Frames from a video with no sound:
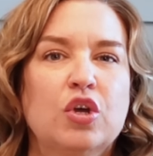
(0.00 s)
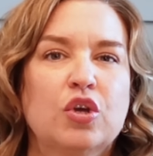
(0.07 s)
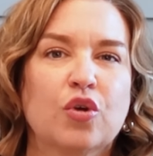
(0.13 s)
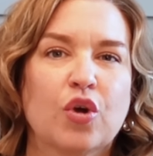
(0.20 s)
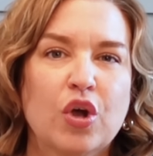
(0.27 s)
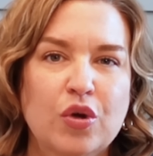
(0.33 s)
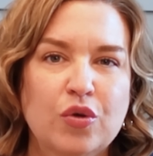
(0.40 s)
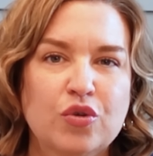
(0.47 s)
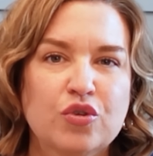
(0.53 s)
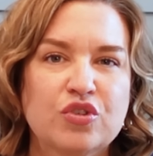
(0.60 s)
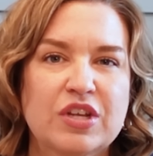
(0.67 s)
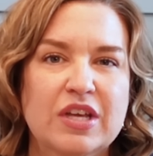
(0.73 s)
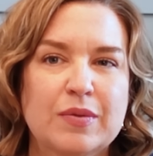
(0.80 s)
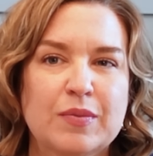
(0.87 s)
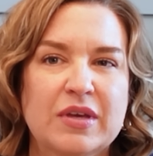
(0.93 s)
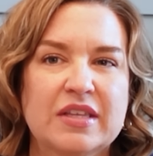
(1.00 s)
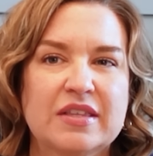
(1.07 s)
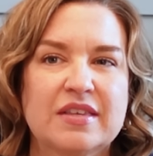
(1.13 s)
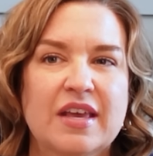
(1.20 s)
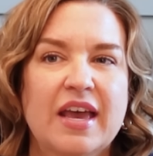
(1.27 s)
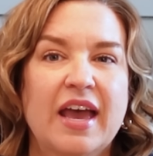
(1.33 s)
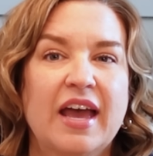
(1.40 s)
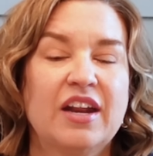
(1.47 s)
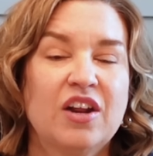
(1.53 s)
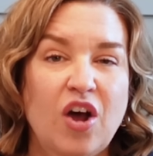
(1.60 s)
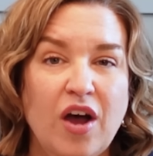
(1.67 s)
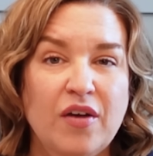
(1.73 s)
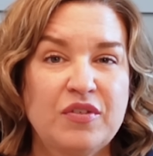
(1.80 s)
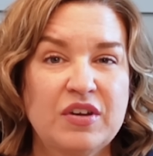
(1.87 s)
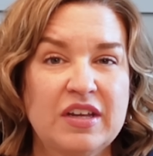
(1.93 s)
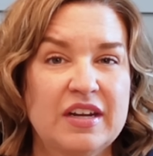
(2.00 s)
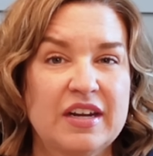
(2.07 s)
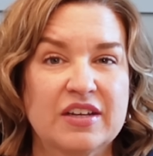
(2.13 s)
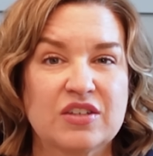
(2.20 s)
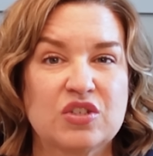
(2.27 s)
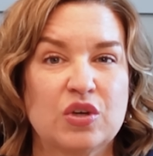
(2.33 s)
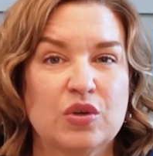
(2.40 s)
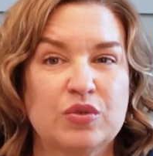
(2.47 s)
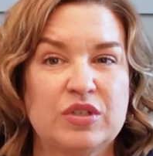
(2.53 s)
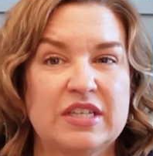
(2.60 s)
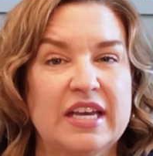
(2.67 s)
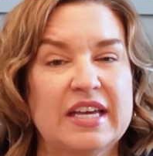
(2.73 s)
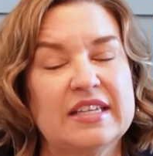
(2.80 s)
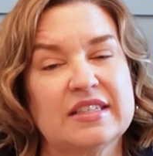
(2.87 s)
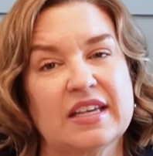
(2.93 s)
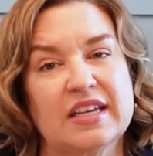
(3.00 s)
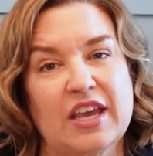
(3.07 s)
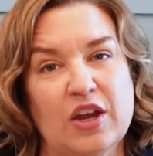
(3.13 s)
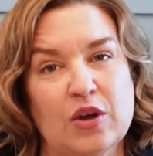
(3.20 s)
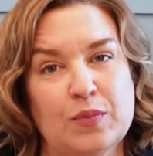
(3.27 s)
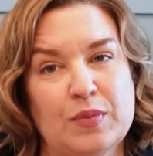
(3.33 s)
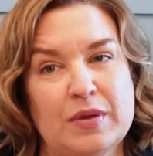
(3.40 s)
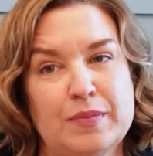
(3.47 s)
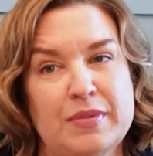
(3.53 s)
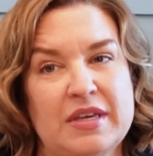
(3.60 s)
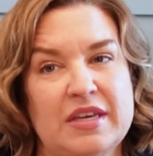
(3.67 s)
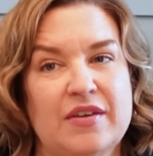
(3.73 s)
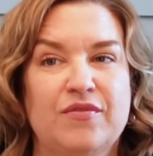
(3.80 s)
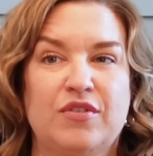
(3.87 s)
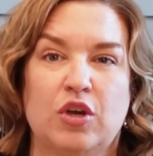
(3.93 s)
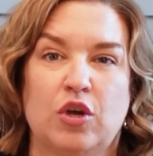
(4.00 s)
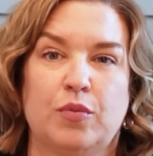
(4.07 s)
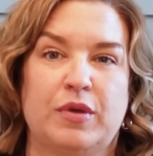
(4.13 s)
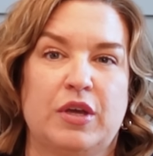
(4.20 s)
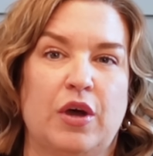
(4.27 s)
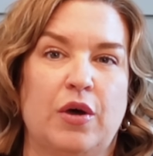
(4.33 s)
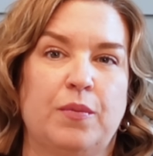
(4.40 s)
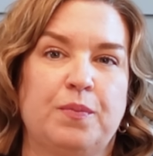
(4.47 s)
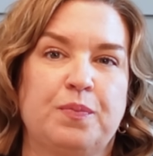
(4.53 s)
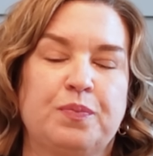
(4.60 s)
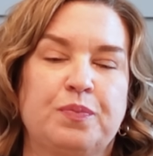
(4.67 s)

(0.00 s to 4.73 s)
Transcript: your owner statements, and it often connects to OTAs like Airbnb and VRBO.